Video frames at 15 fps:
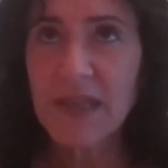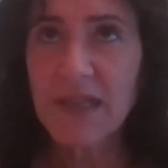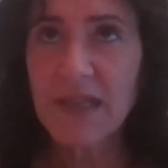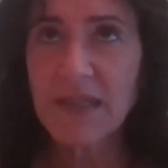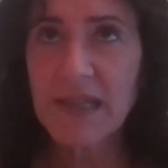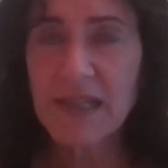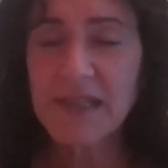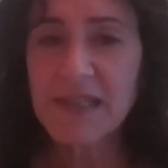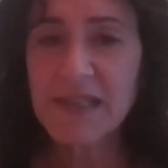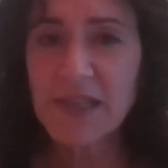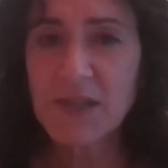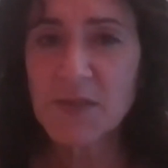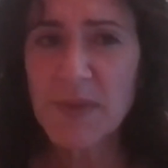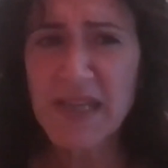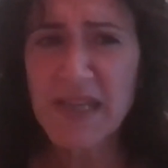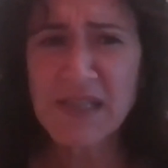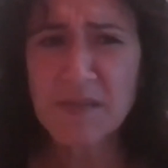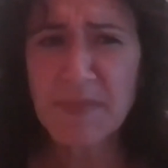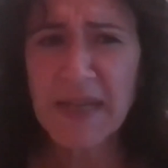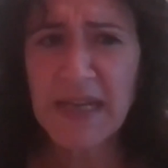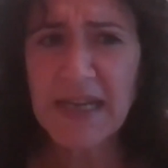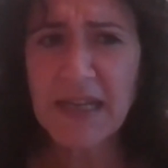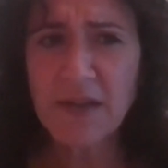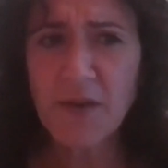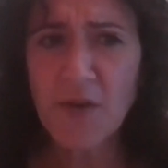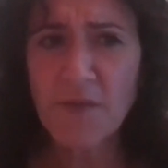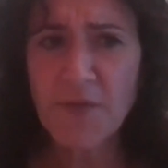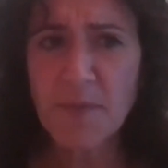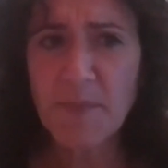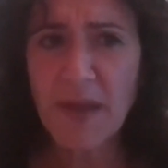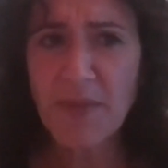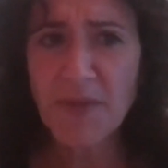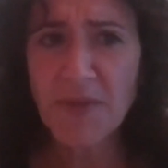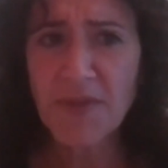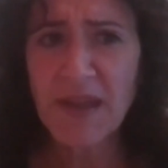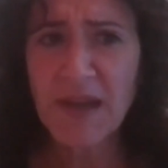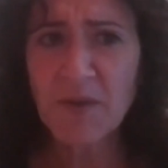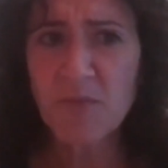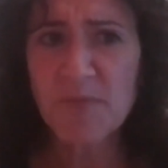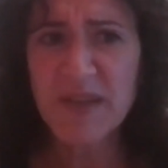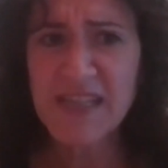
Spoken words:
Unless next week is the beginning of the month, then it will be